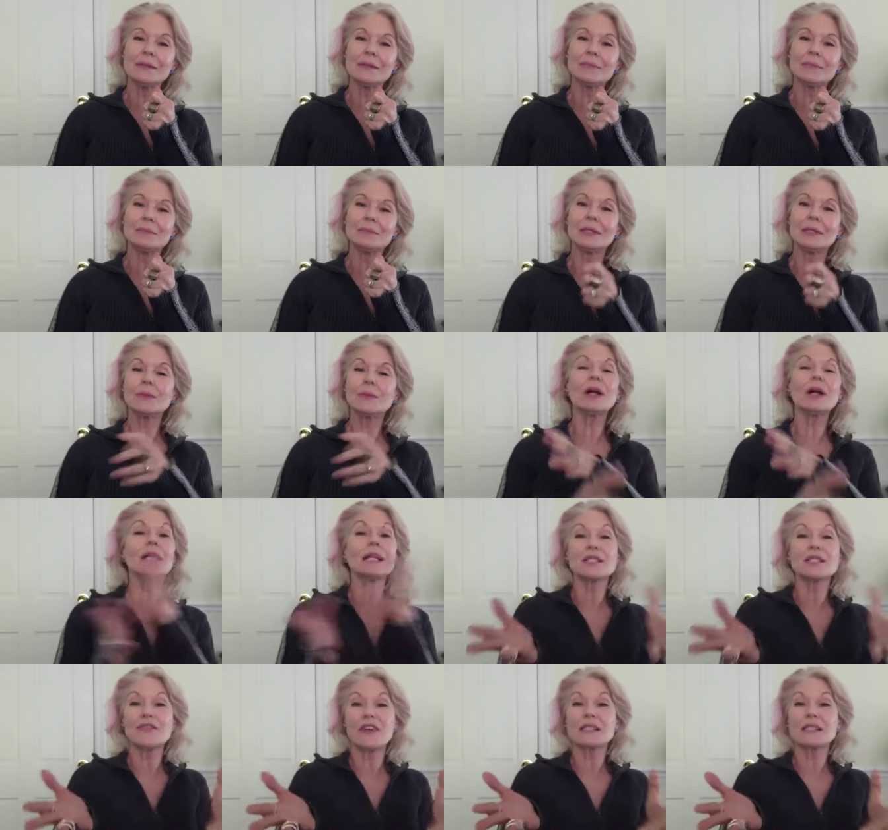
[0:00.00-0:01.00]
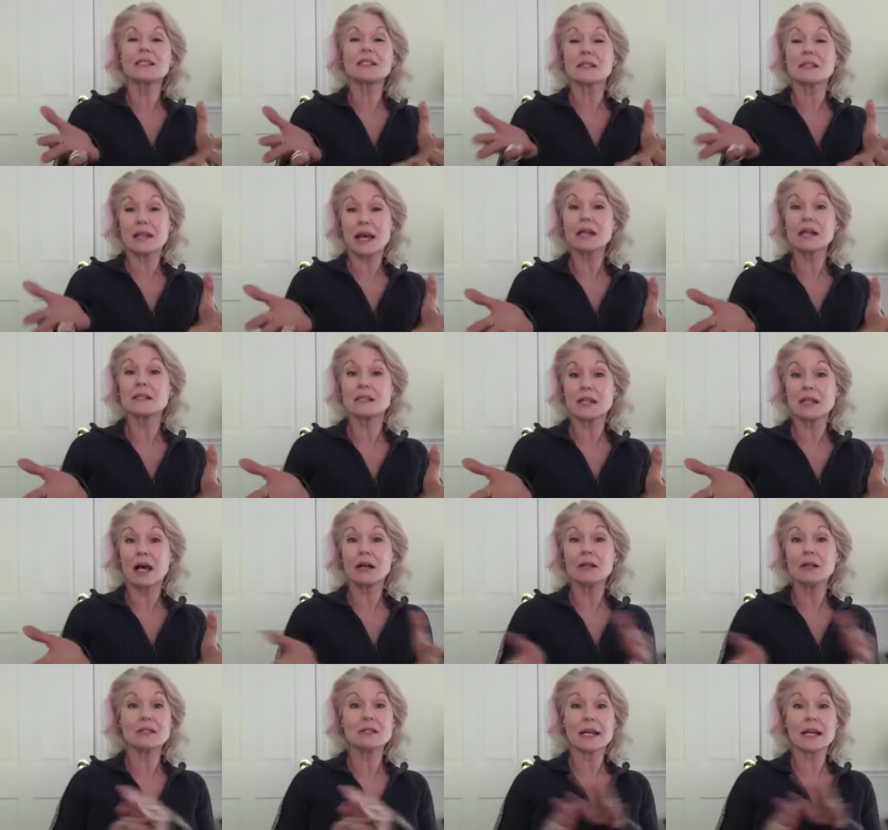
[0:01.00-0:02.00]
let's face it, sex
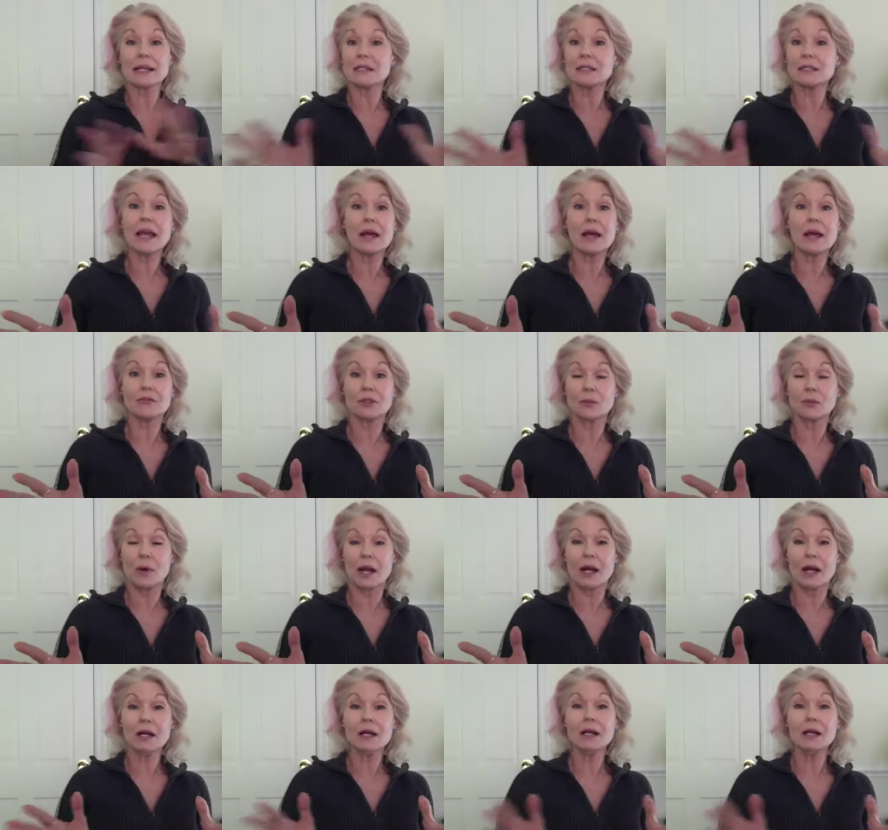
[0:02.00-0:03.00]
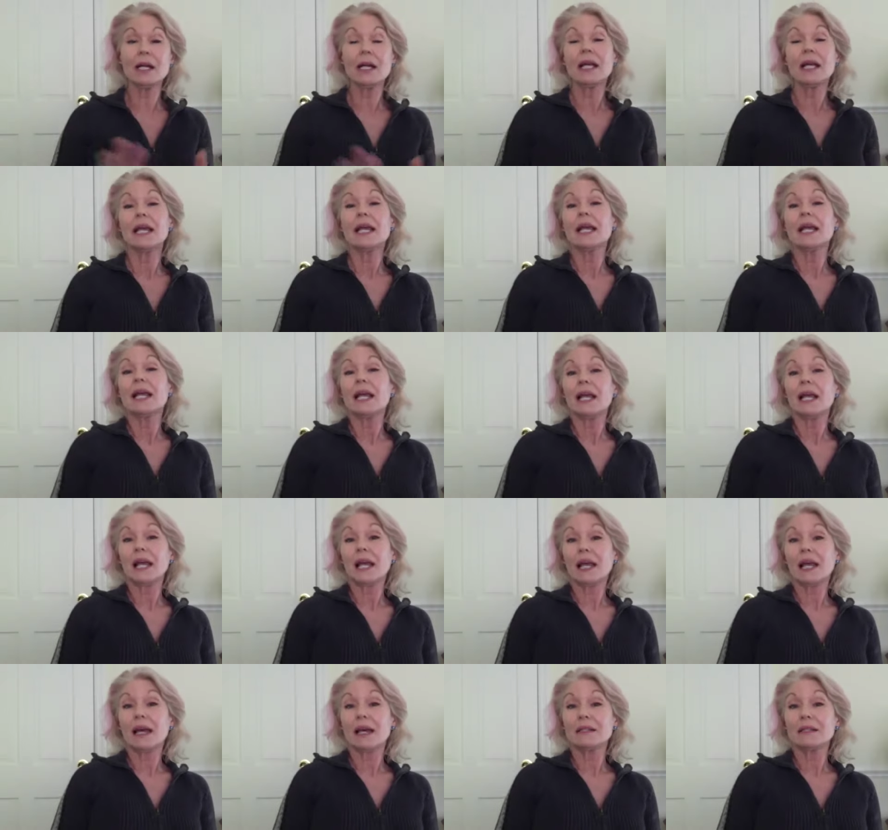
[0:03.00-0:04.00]
sells. Sex is everywhere.
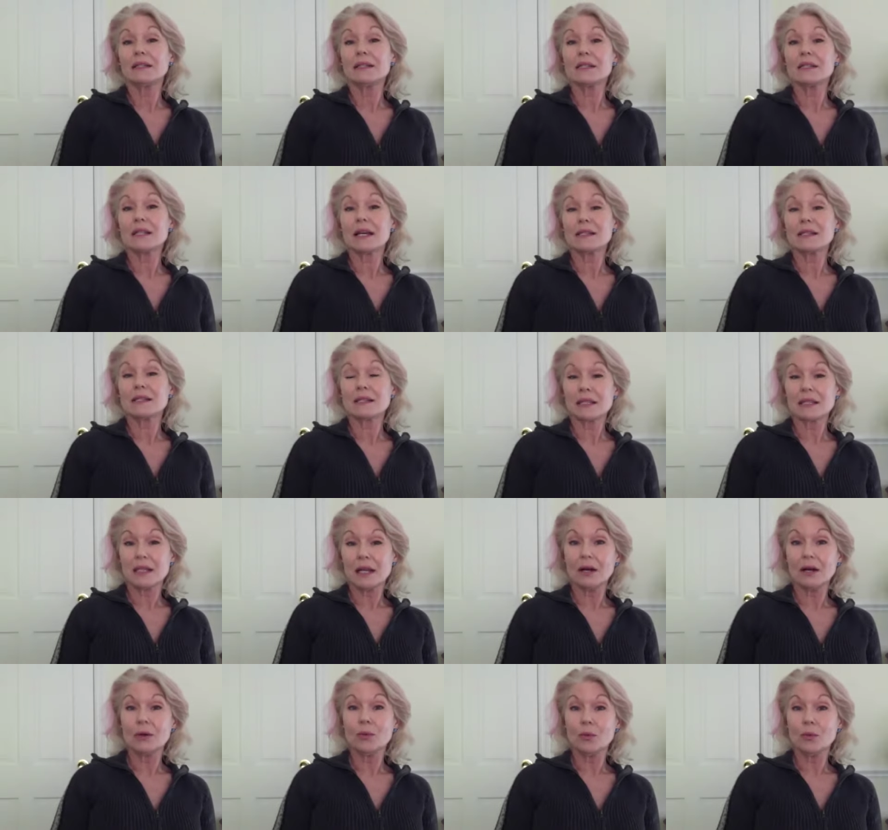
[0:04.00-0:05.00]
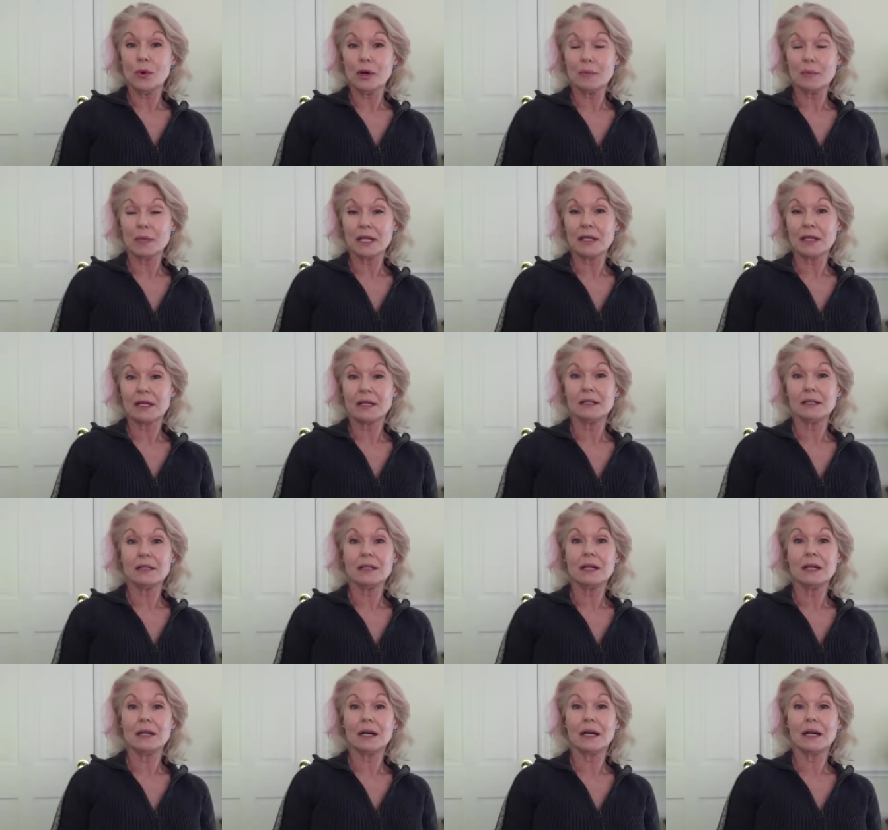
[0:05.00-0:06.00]
And as a young
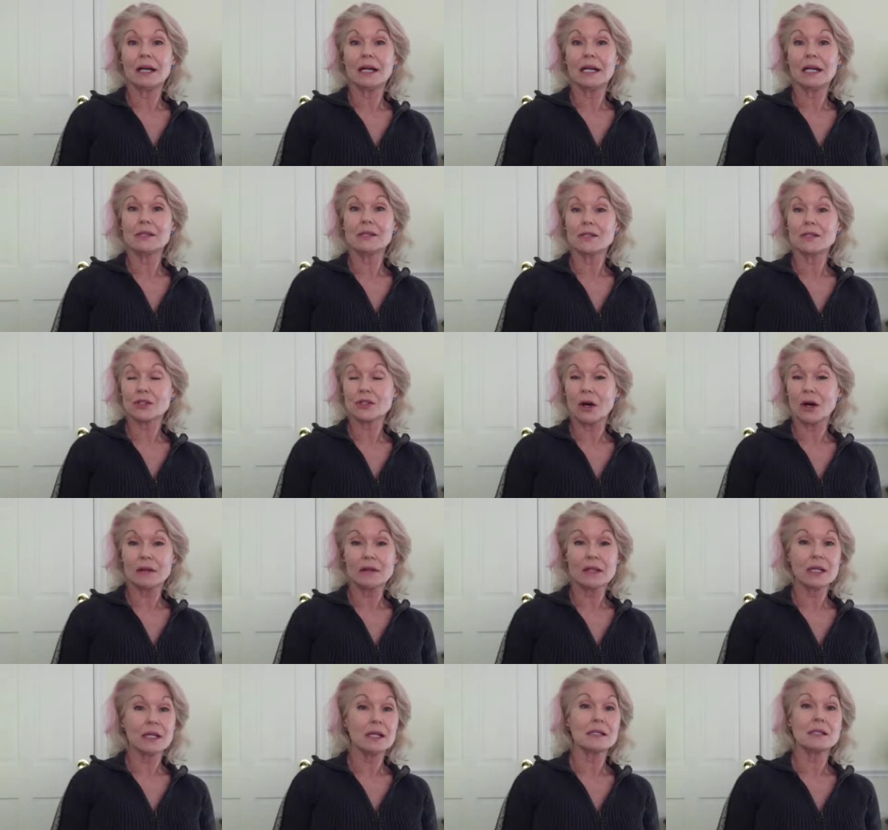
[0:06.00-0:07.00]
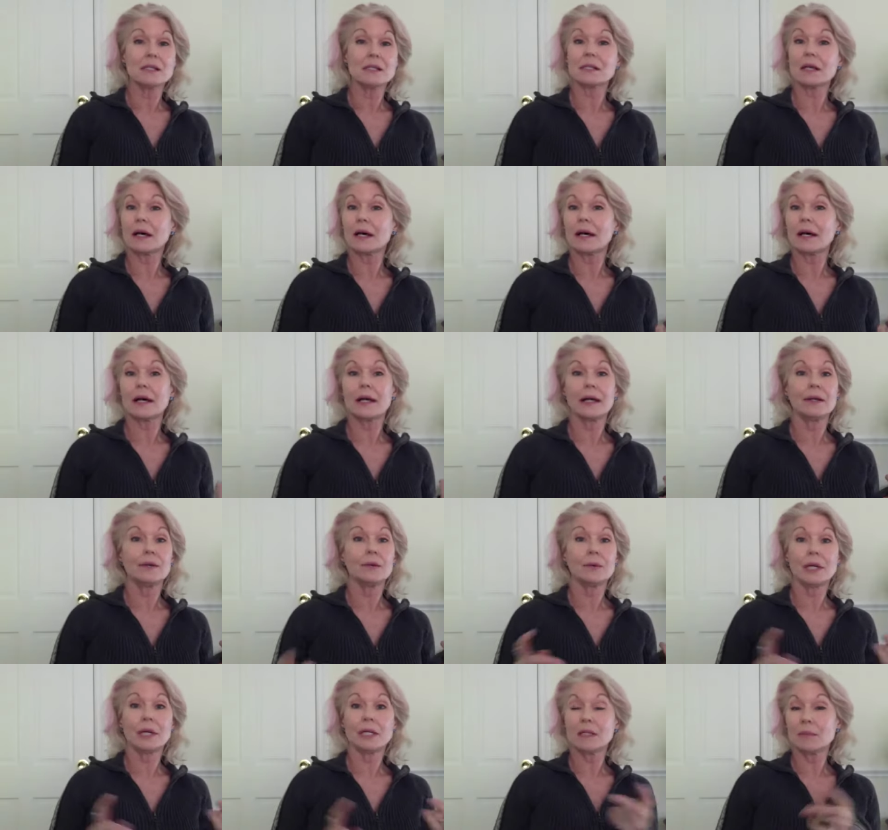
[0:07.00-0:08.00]
woman, I saw this.
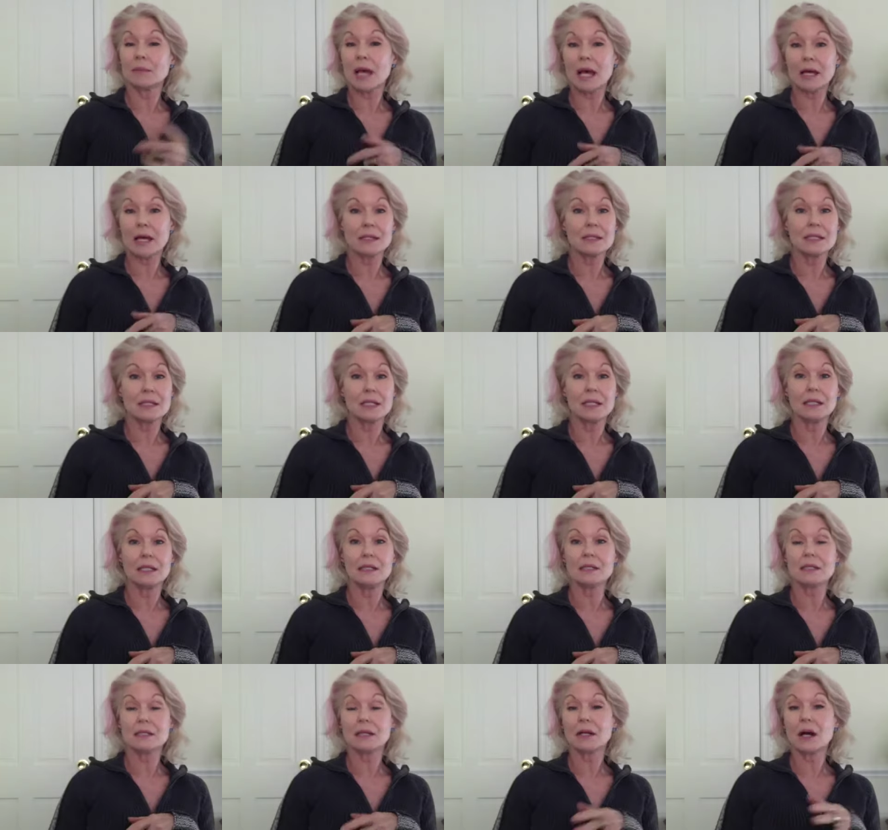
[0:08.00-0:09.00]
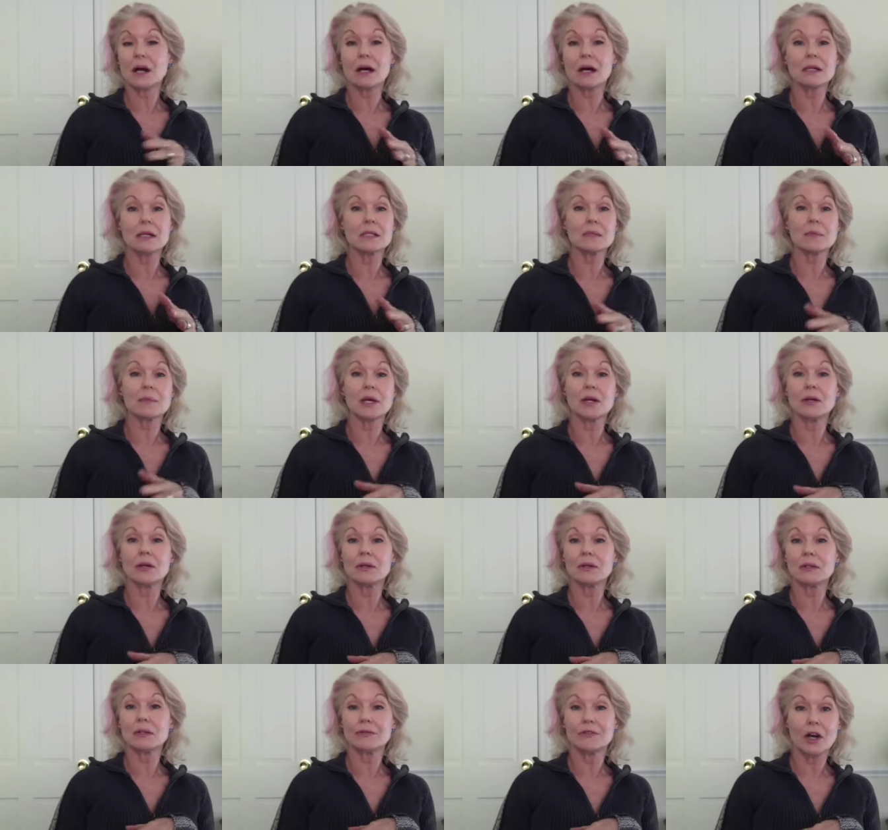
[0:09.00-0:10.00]
I read the magazines, the
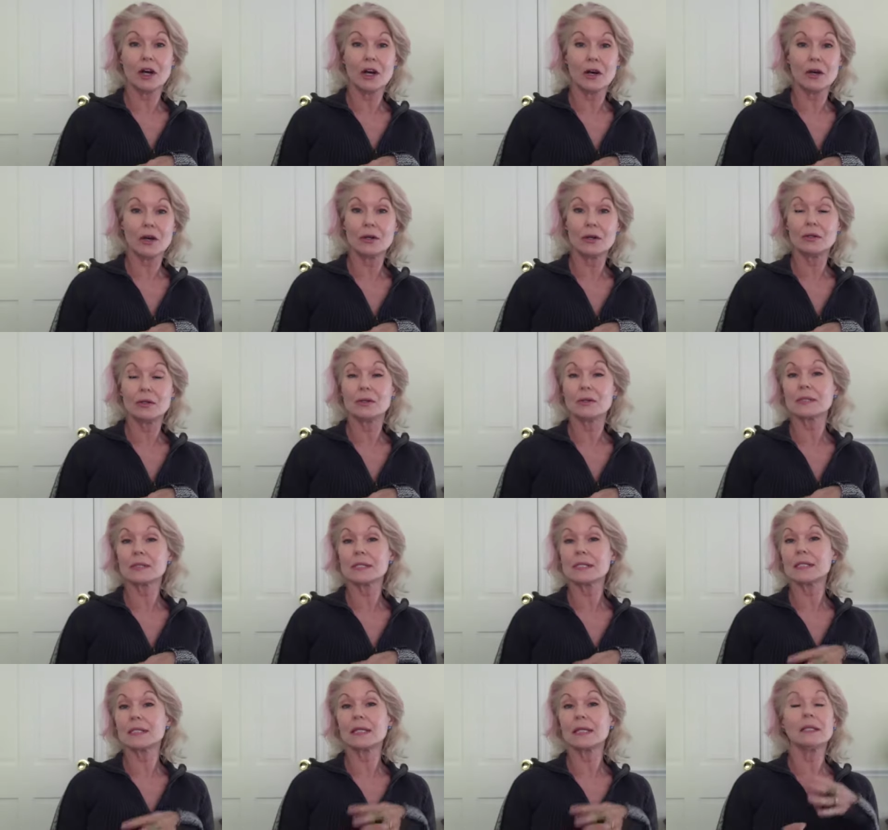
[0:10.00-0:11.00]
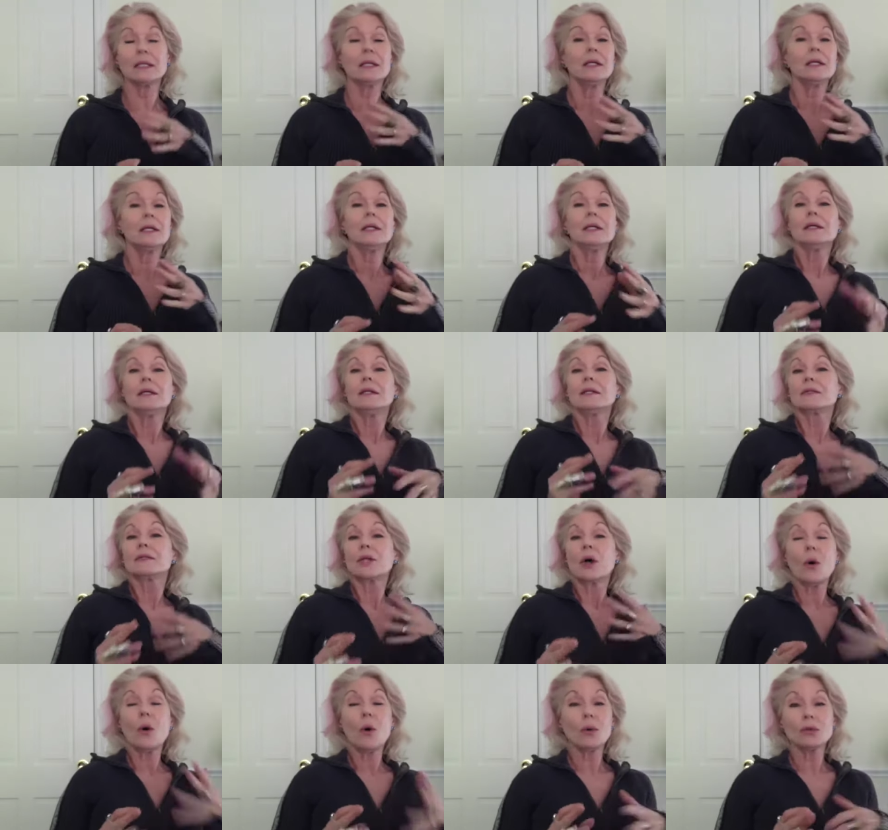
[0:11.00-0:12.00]
Cosmo, the Vogues, that
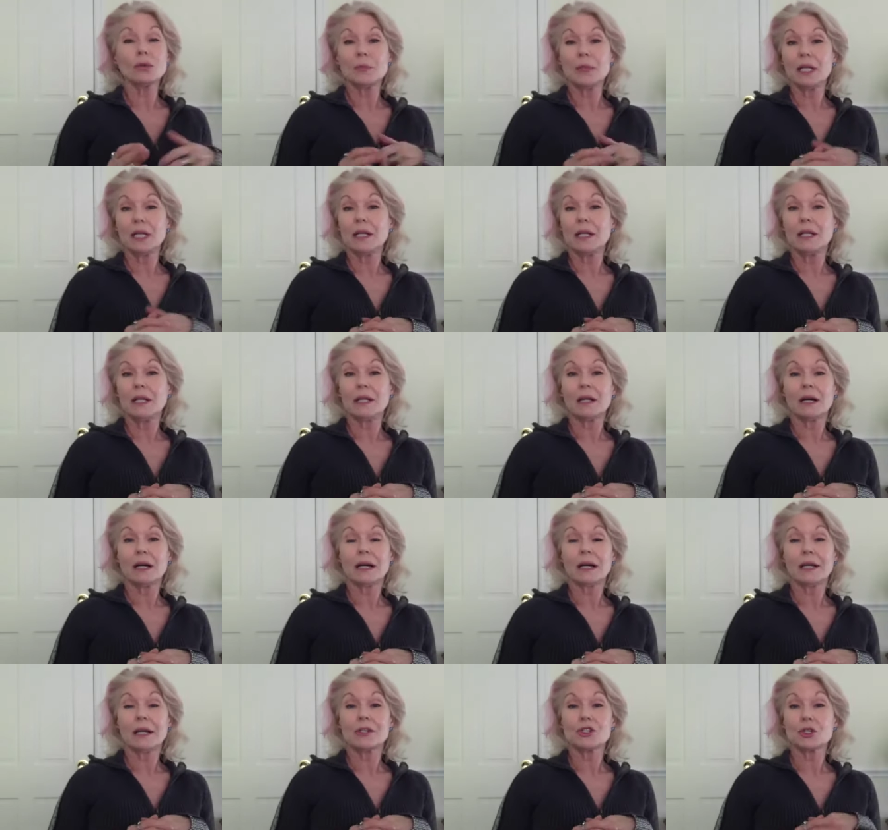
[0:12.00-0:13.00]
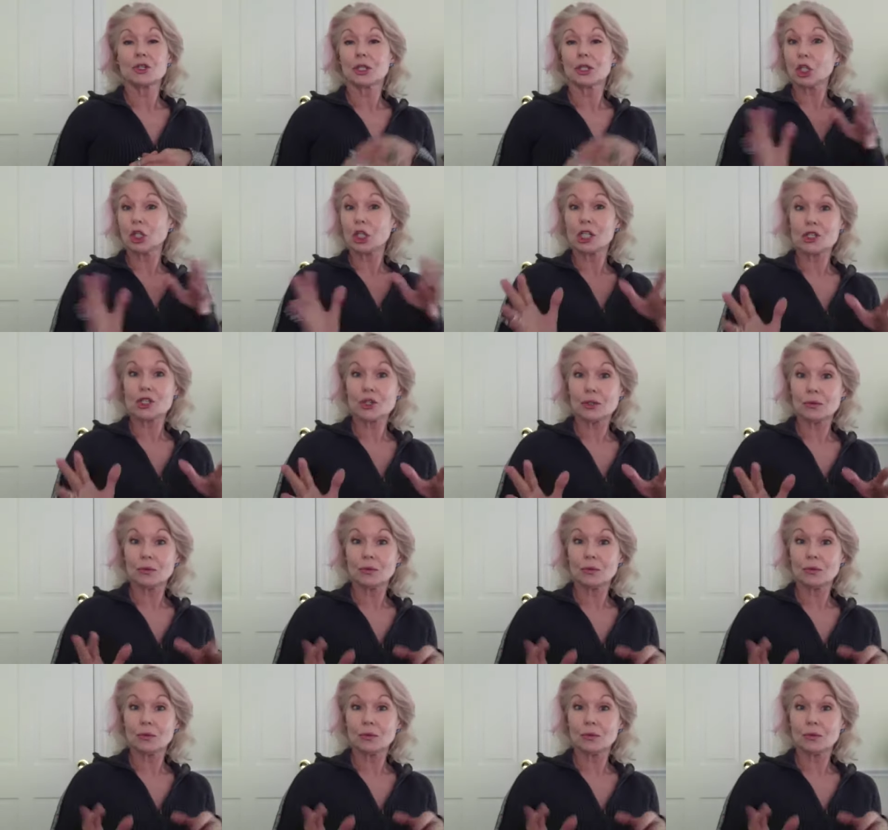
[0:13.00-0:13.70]
told me I should look a certain